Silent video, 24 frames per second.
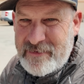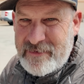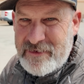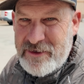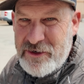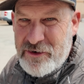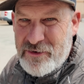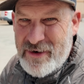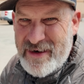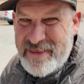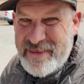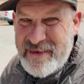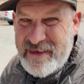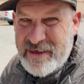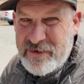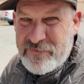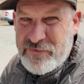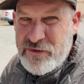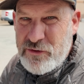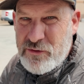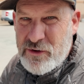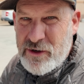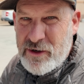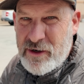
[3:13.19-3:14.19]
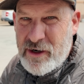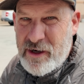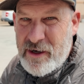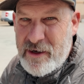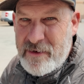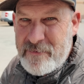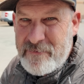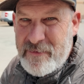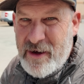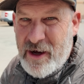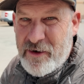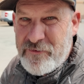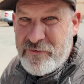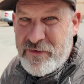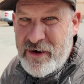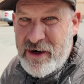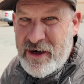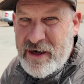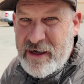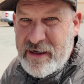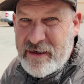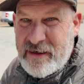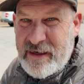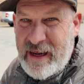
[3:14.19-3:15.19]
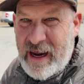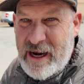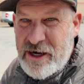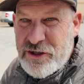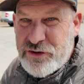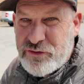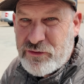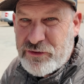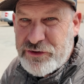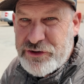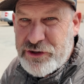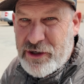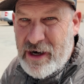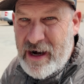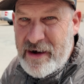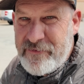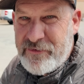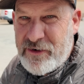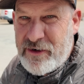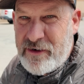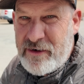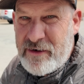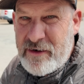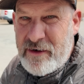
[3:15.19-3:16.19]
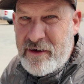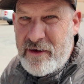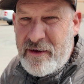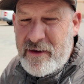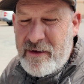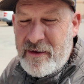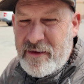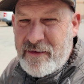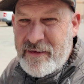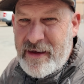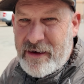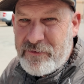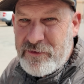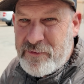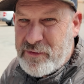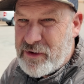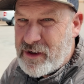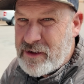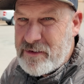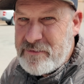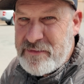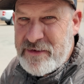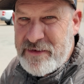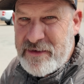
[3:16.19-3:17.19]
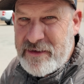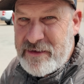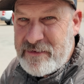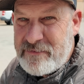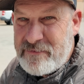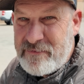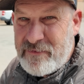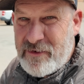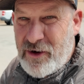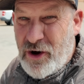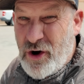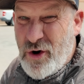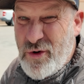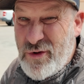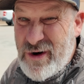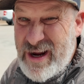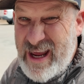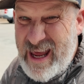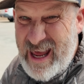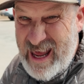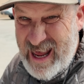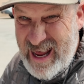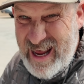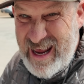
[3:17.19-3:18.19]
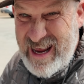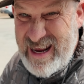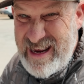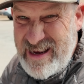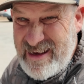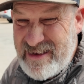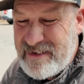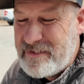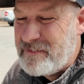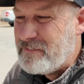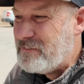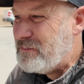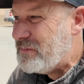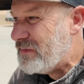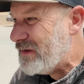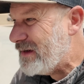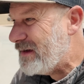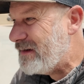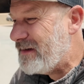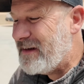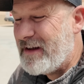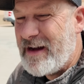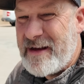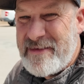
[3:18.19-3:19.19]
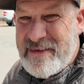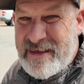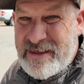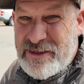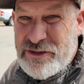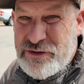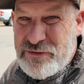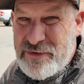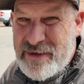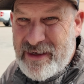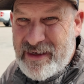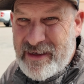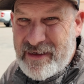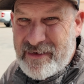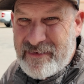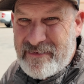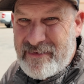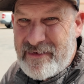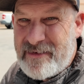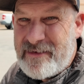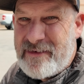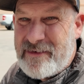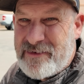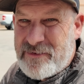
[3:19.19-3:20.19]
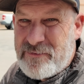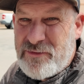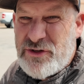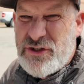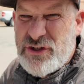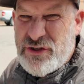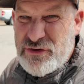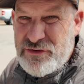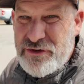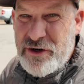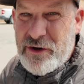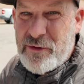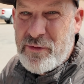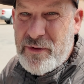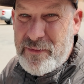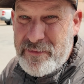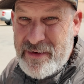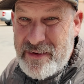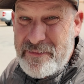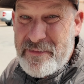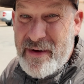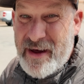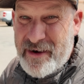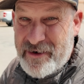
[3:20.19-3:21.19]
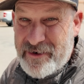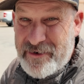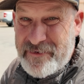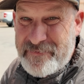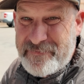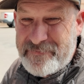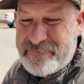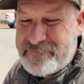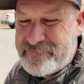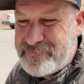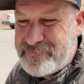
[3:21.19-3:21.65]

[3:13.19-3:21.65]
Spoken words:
you know, I think if you were a very casual driver, that would probably be okay, but I think doing it sooner would be better.